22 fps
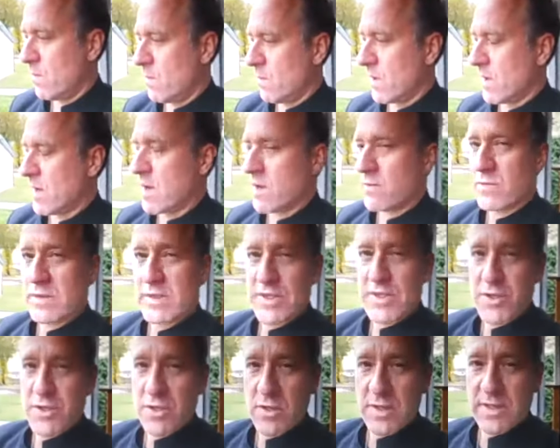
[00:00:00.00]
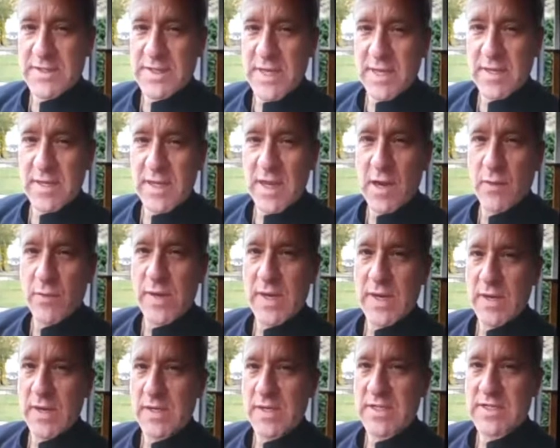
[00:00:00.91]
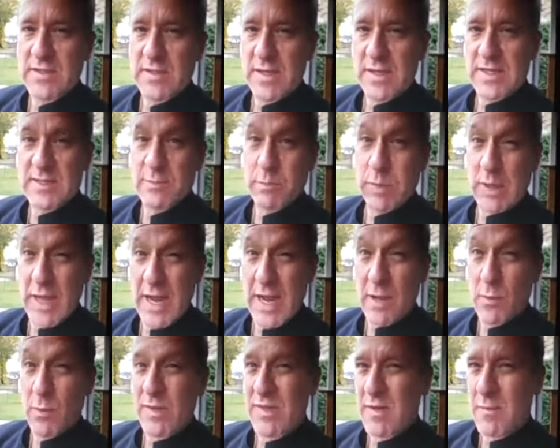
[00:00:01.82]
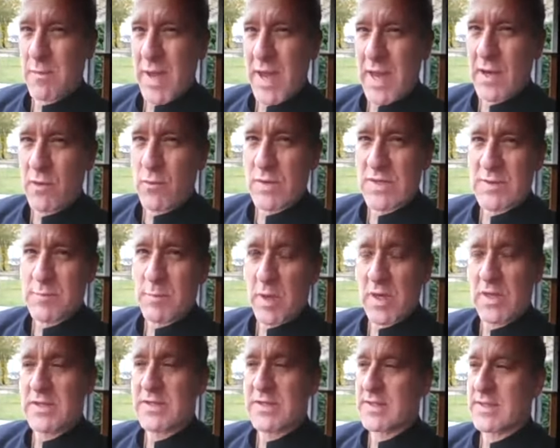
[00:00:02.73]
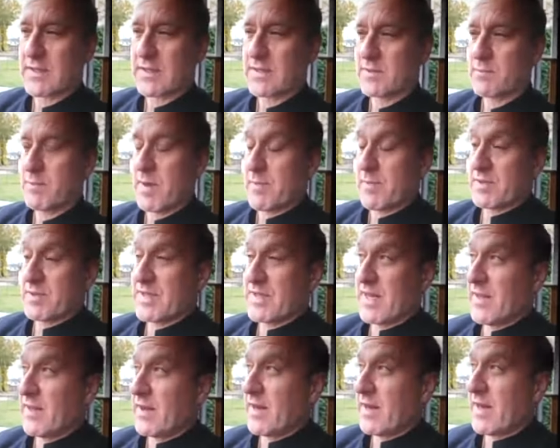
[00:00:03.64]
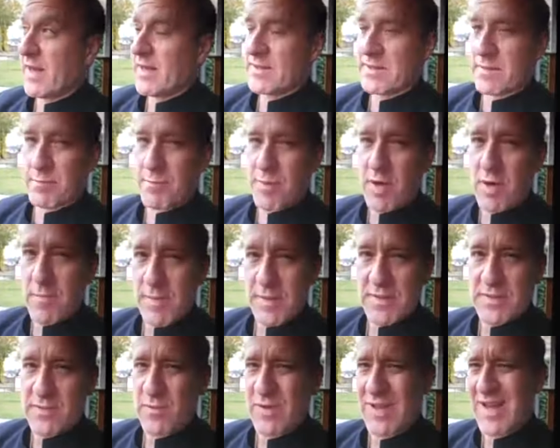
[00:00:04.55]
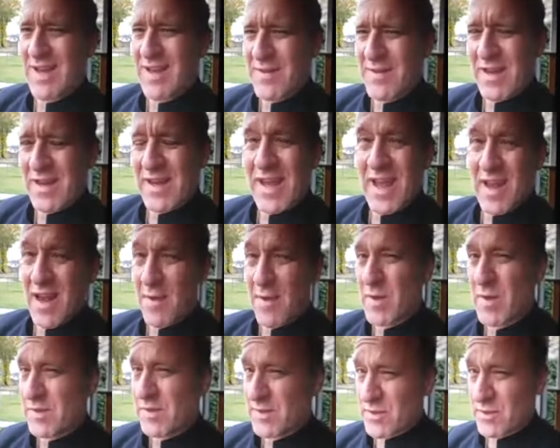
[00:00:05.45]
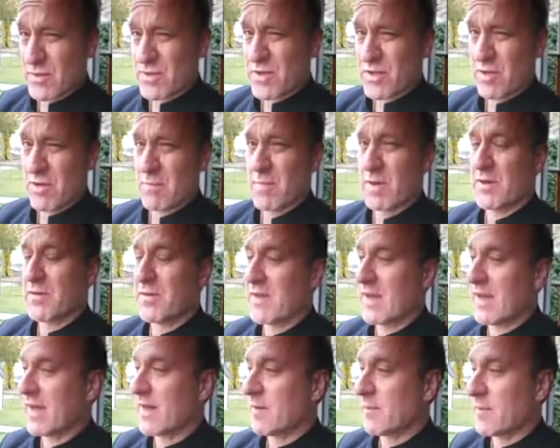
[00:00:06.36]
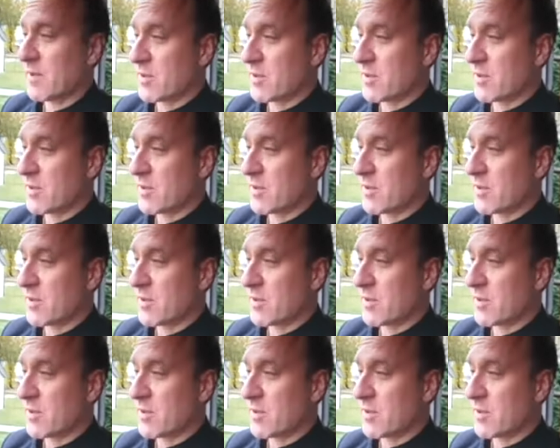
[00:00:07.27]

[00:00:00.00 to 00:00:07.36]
We're not really sure exactly how we can ex explain what the pain response is. People say that it has a purpose. Well, I, again, I'm not so sure about that.